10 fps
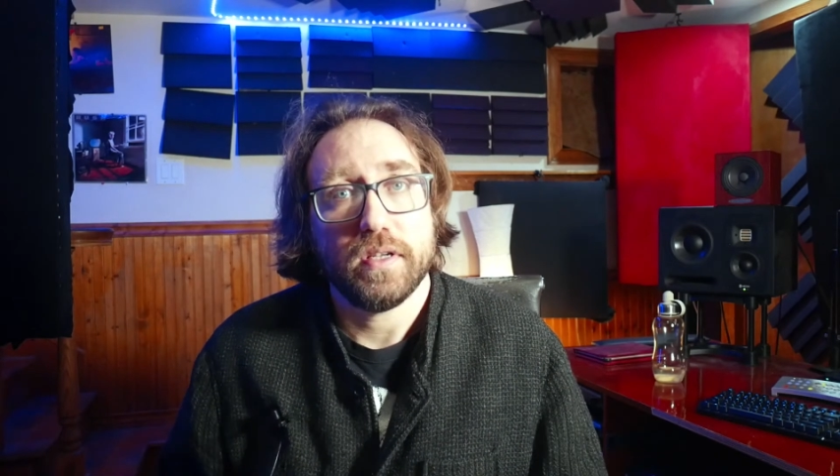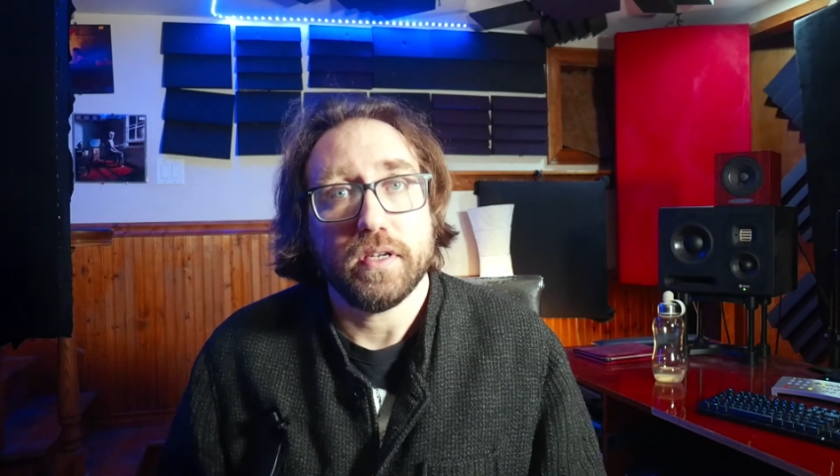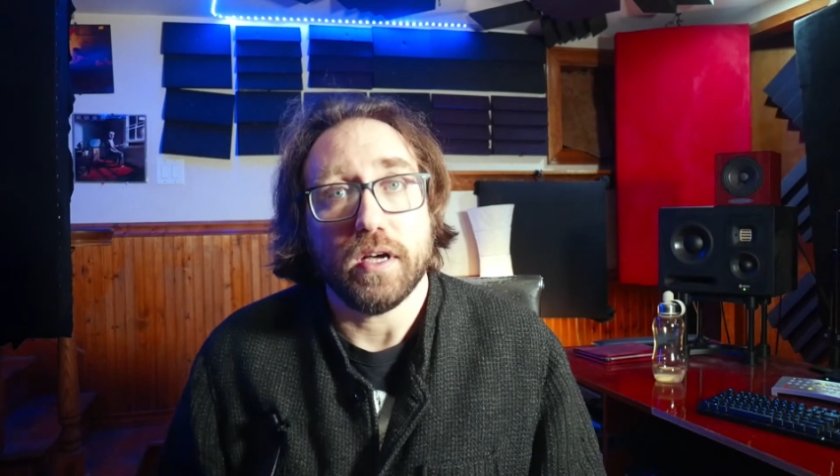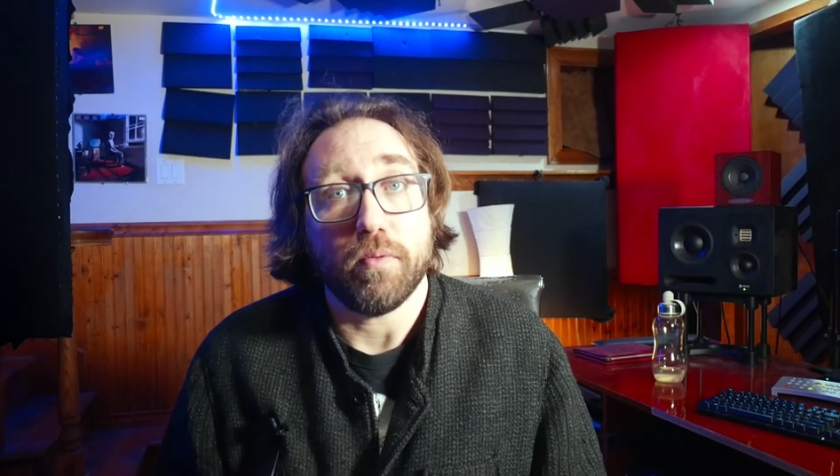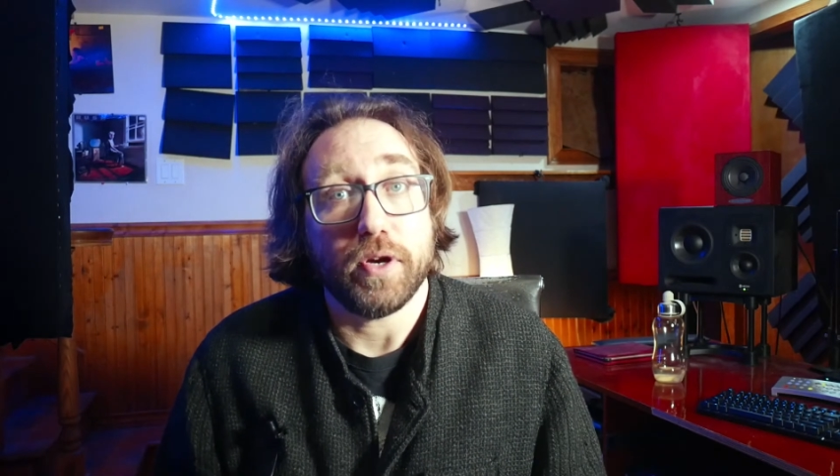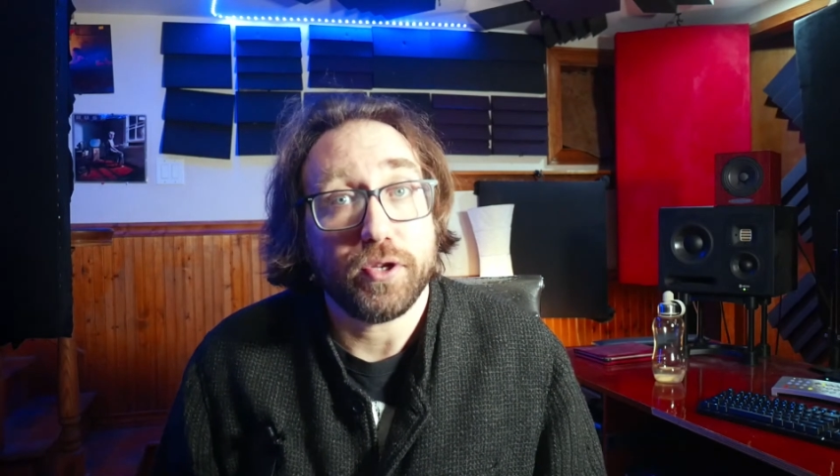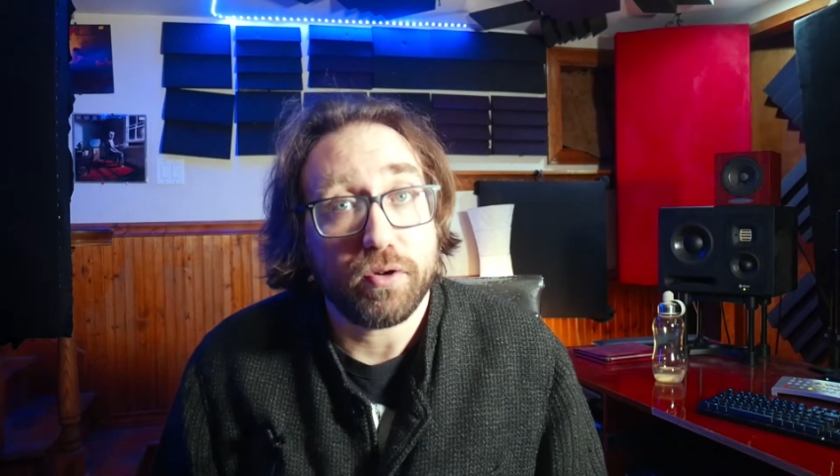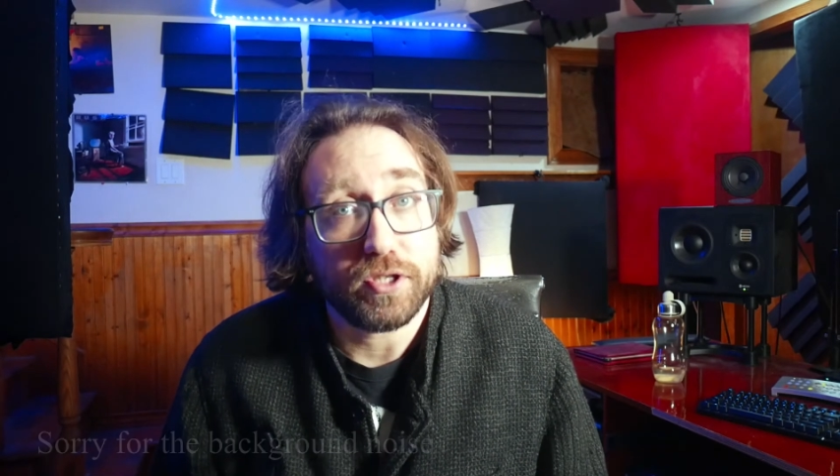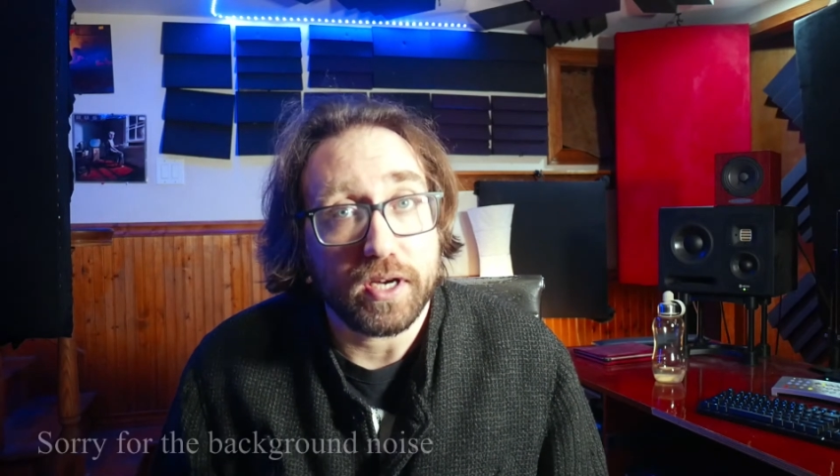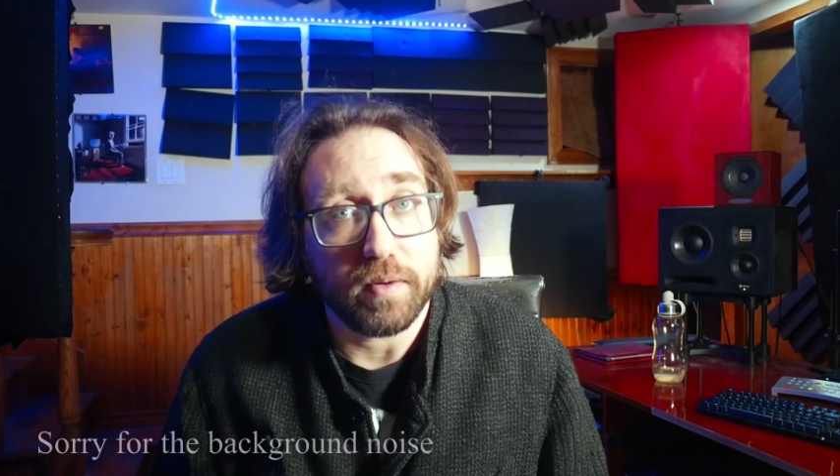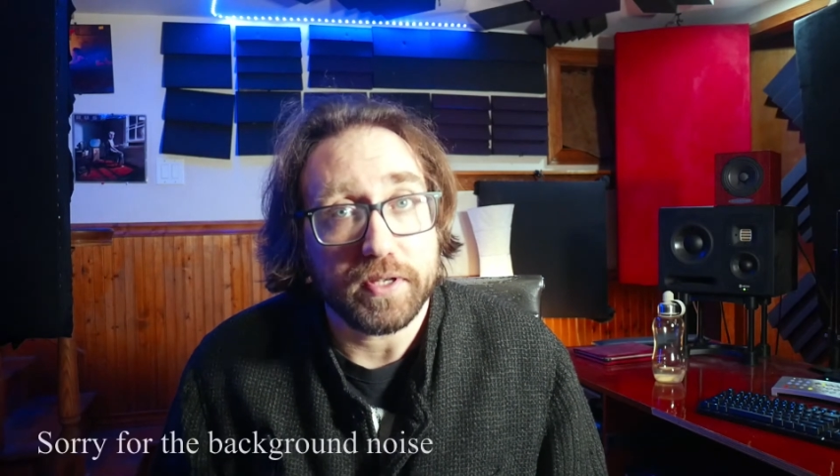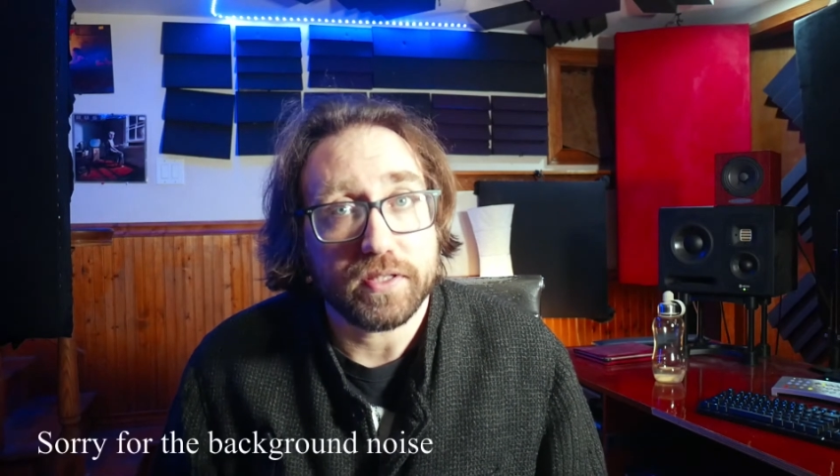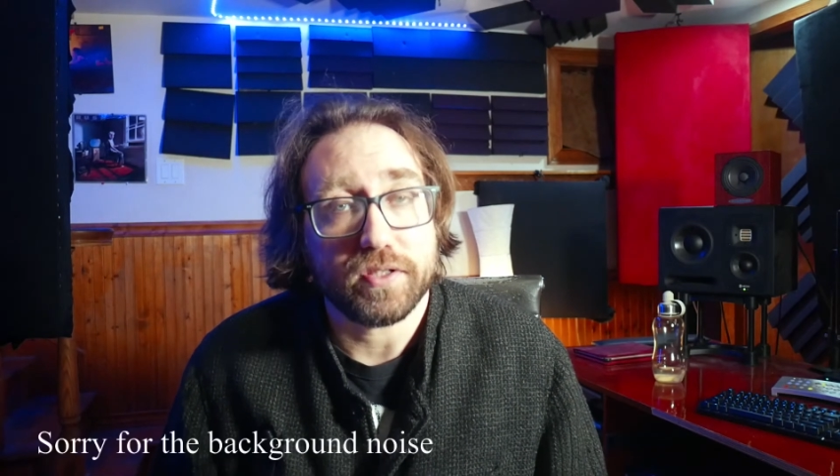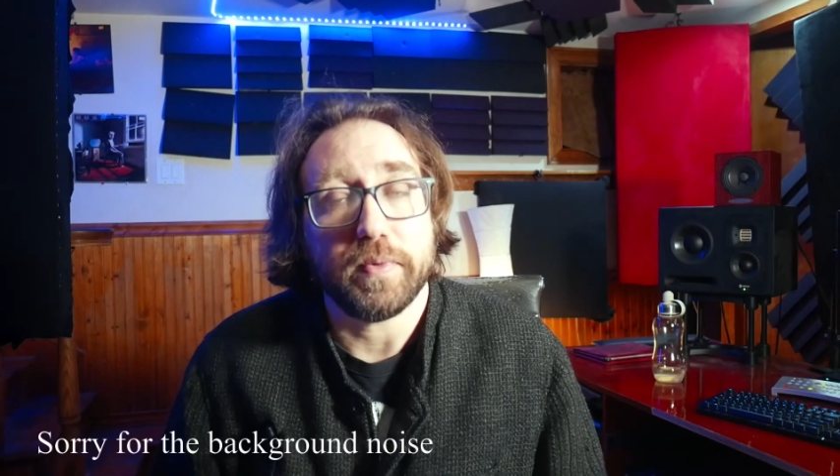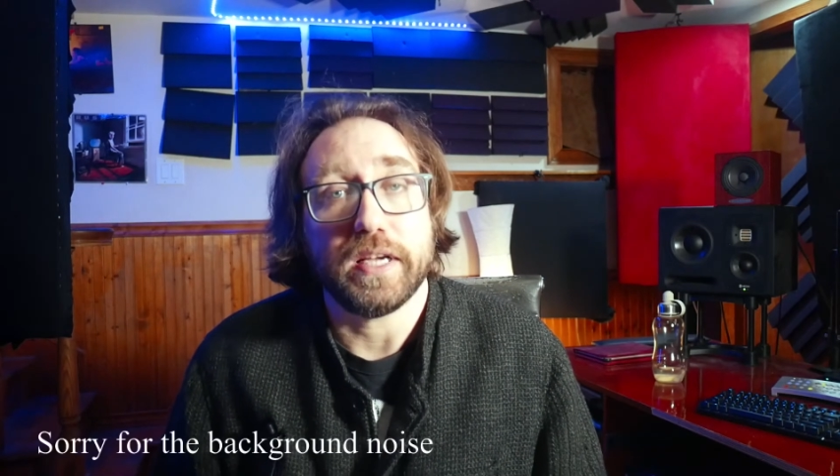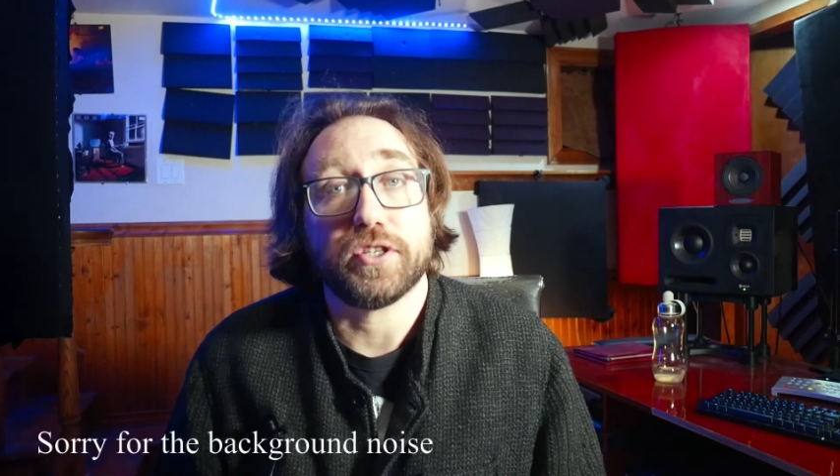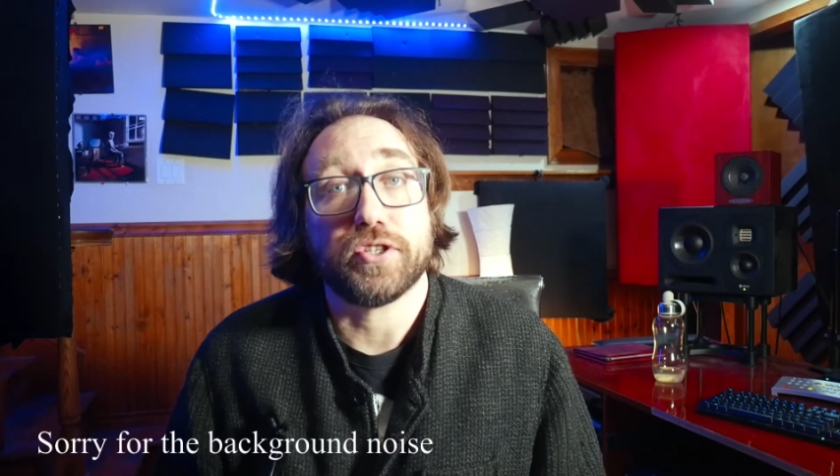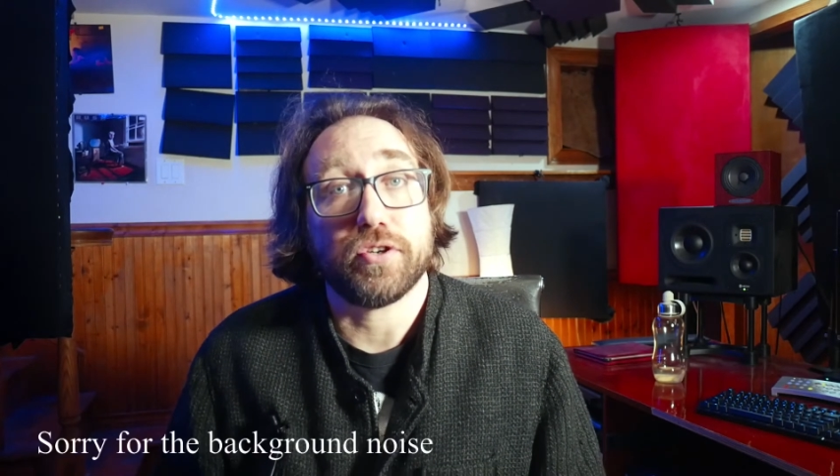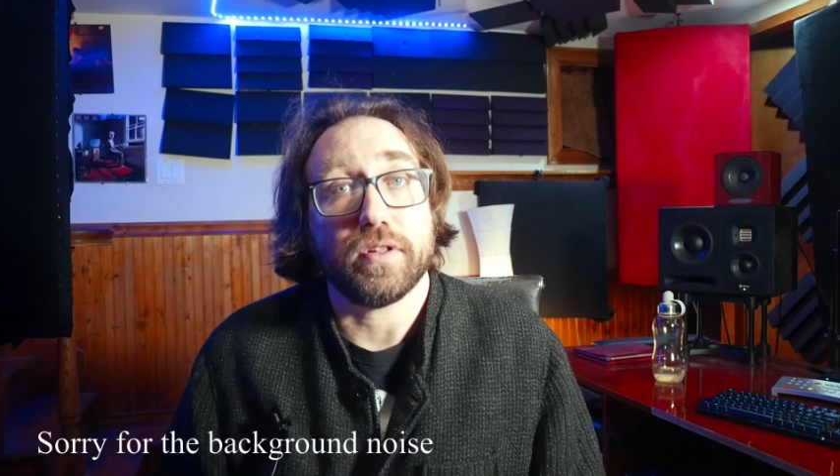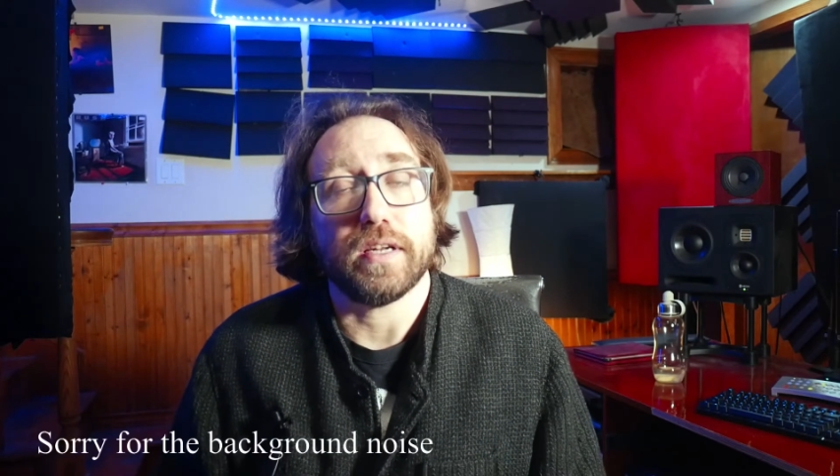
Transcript: Now what your job is to make sure that